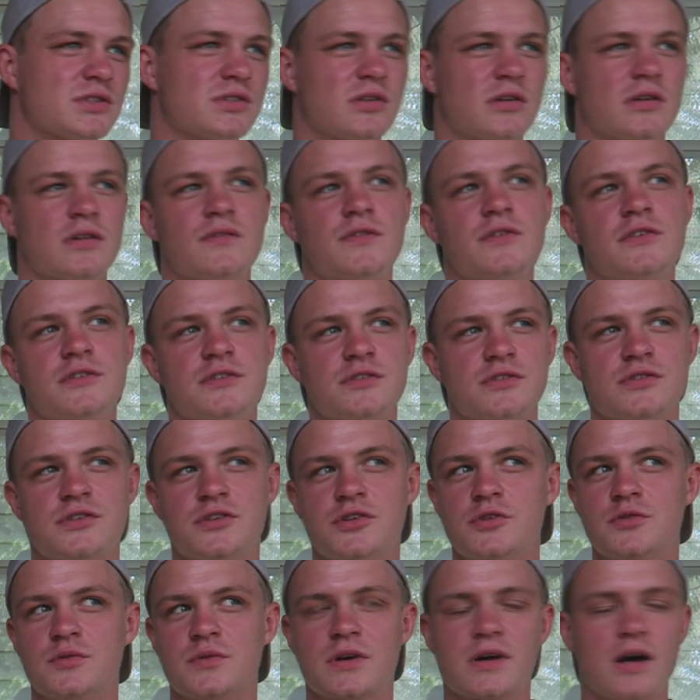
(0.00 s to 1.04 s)
Starkville, those
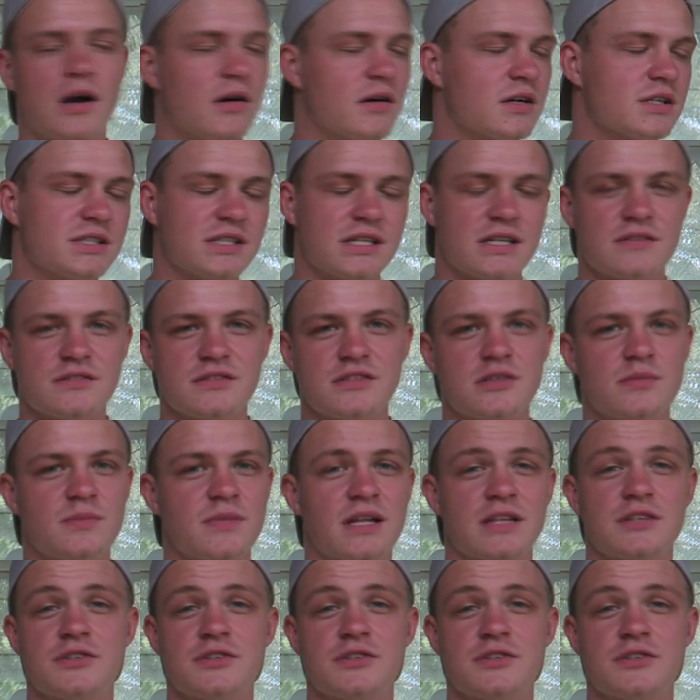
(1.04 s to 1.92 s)
two college towns near me.